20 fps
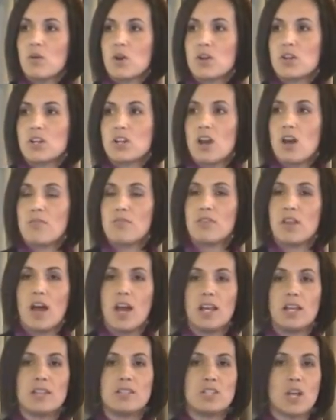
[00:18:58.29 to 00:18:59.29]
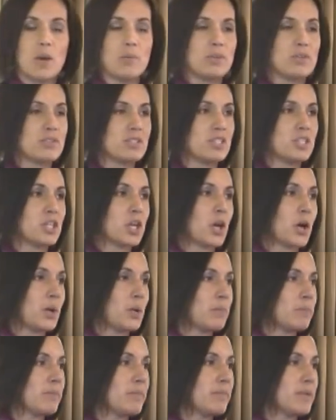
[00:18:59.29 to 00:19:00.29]
Order it offline at Chapters
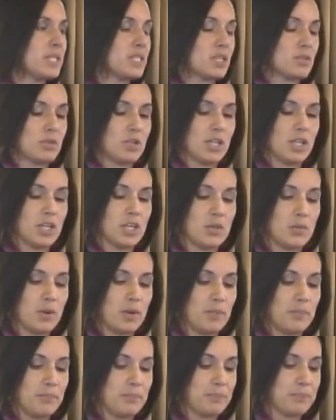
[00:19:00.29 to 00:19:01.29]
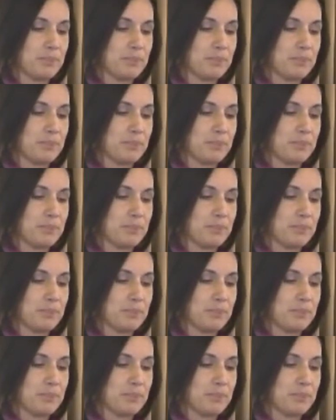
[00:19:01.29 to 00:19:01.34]
Indigo. It's a really good one.